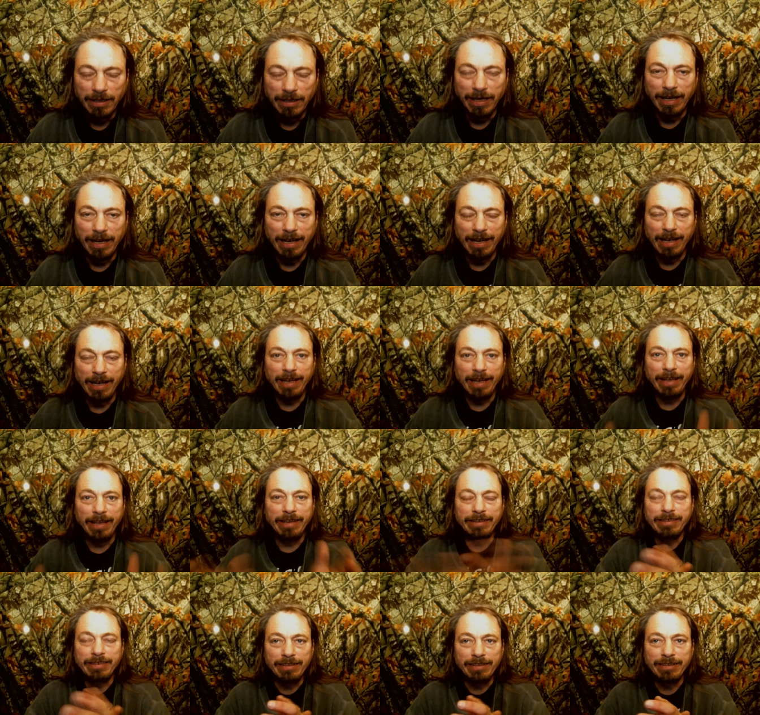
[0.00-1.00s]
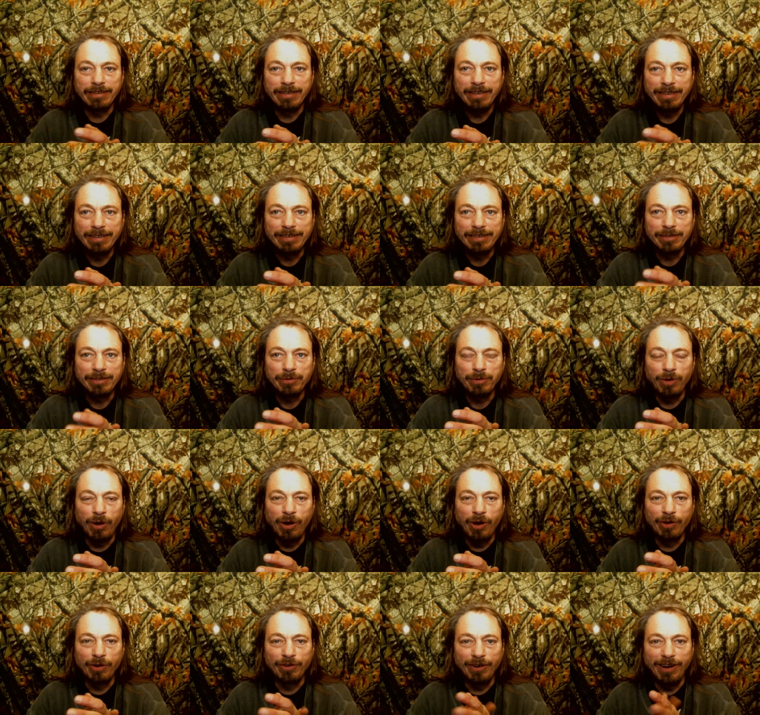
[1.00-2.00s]
hey,
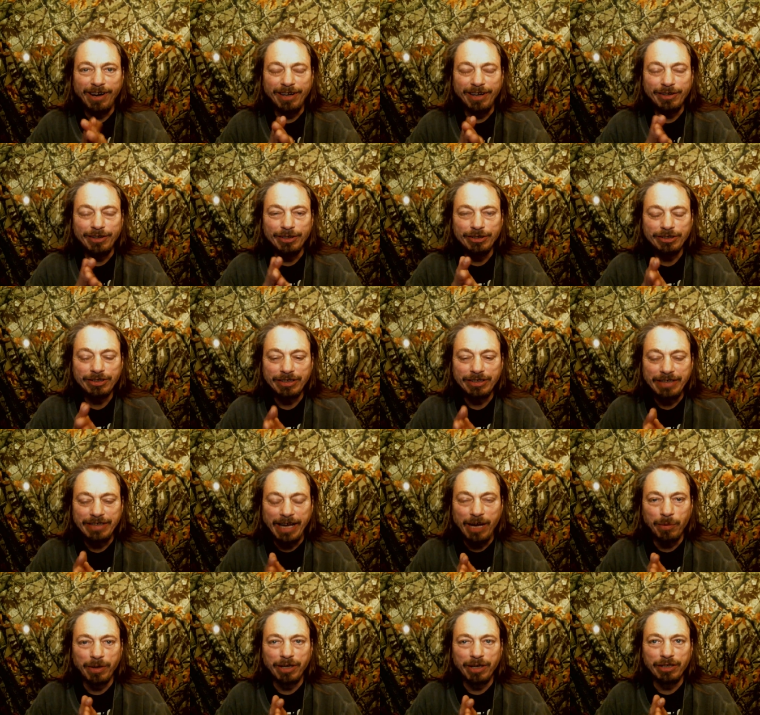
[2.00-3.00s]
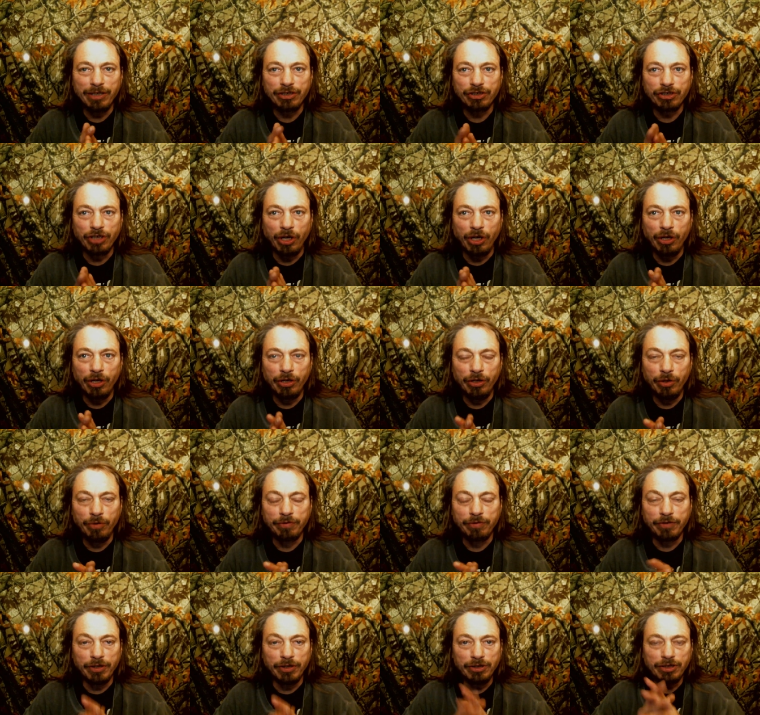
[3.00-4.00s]
Long Riders, today we're going to show you,
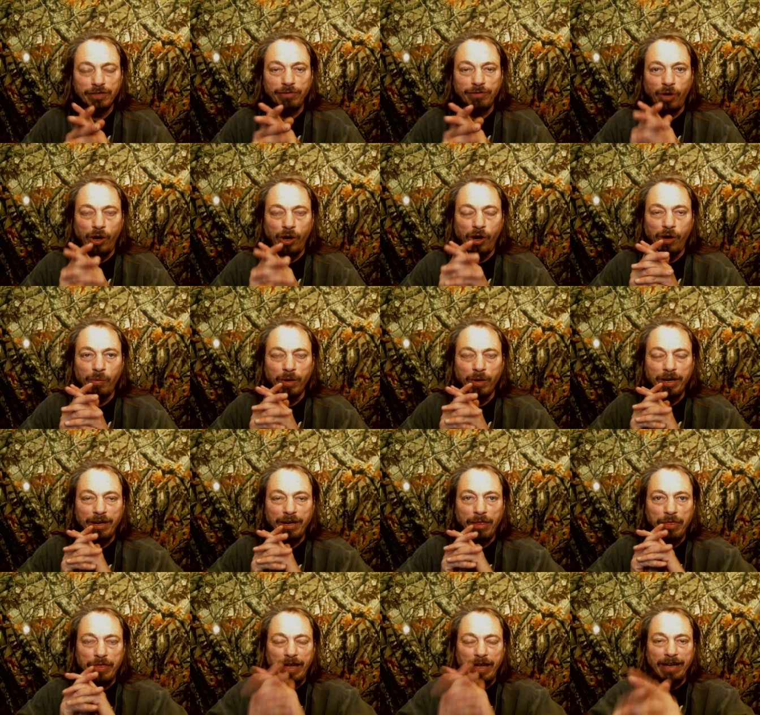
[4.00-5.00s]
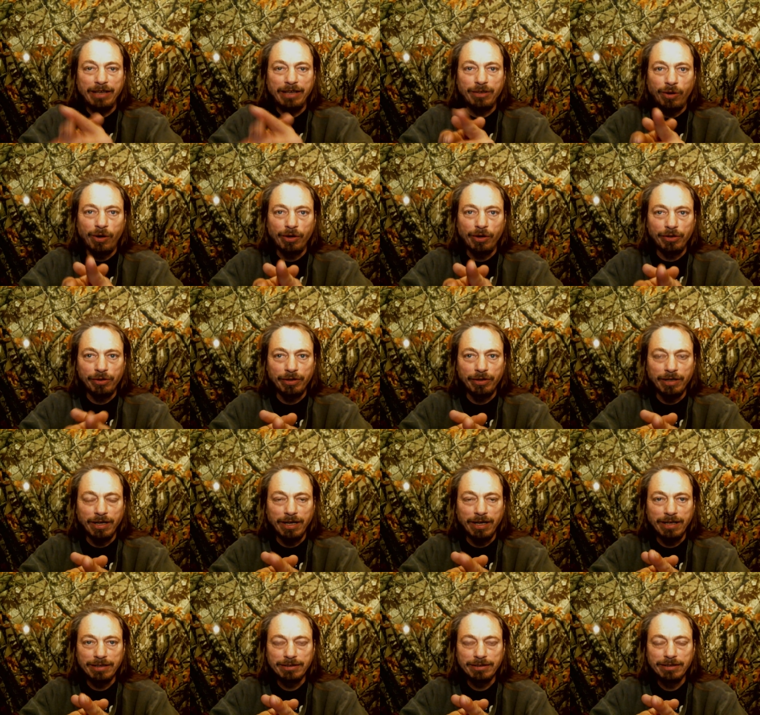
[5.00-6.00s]
first of all, we're going to thank all you
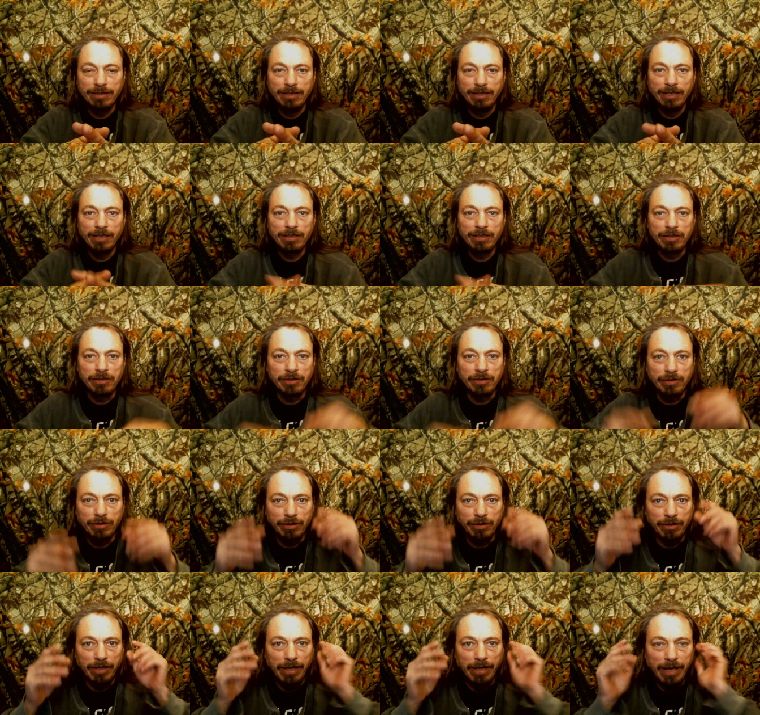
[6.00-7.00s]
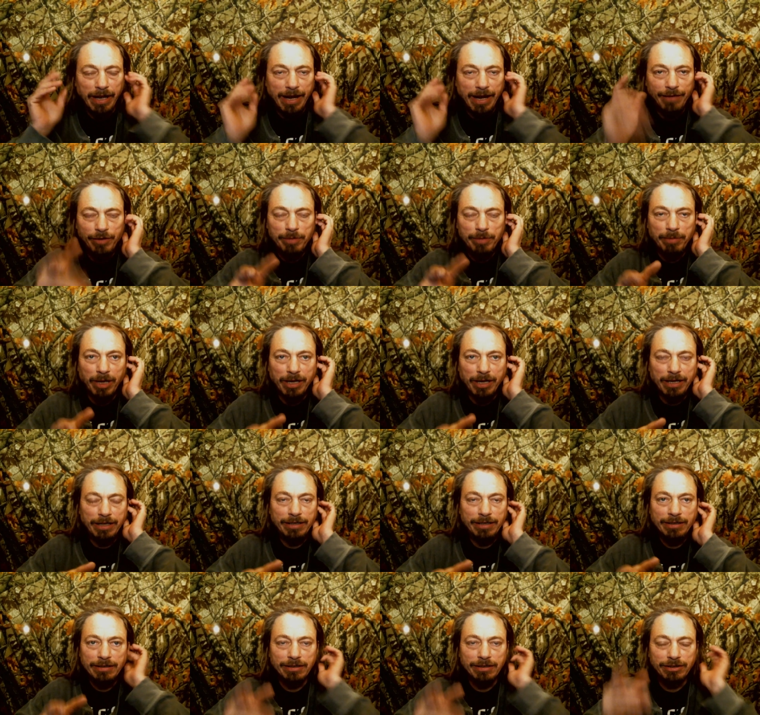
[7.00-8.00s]
guys.
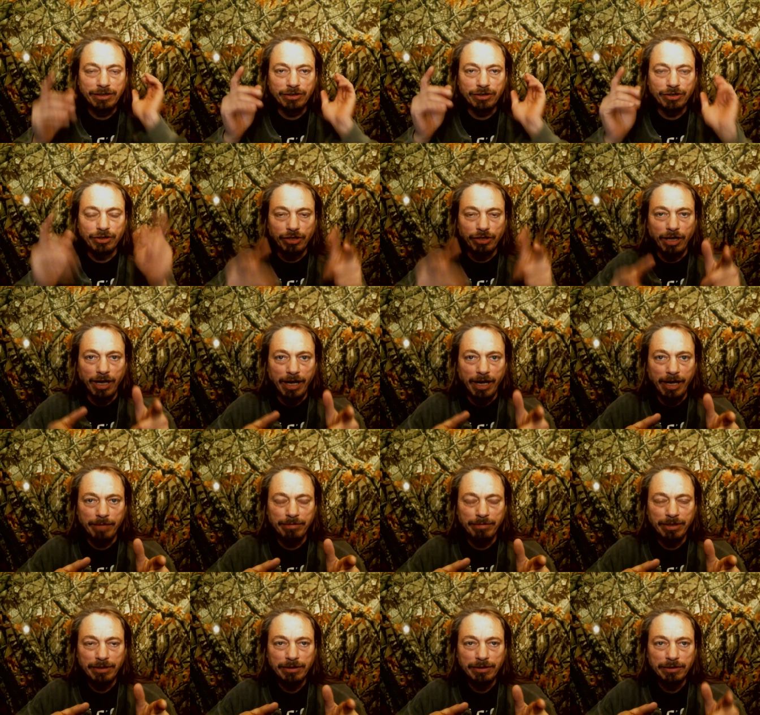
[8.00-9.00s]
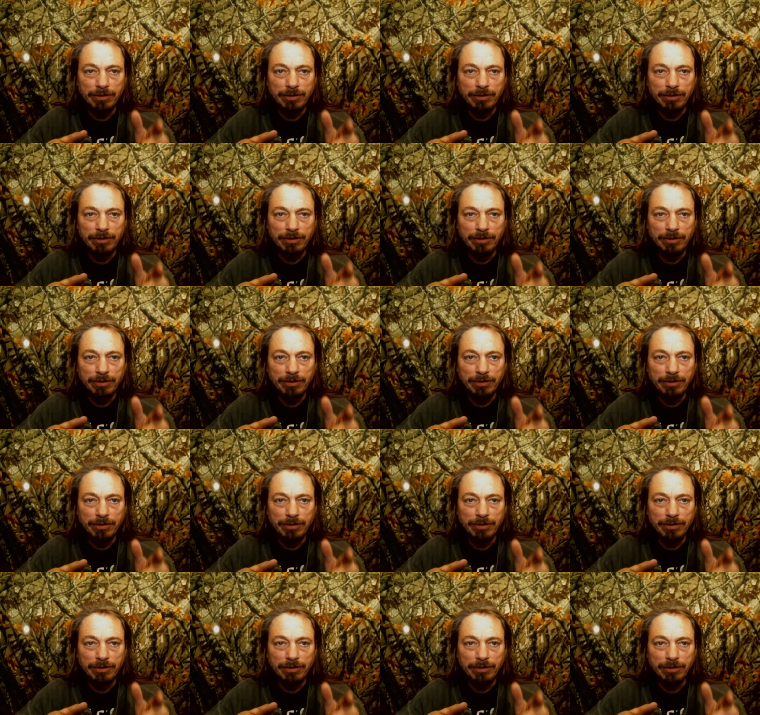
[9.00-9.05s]
Everybody that subscribed,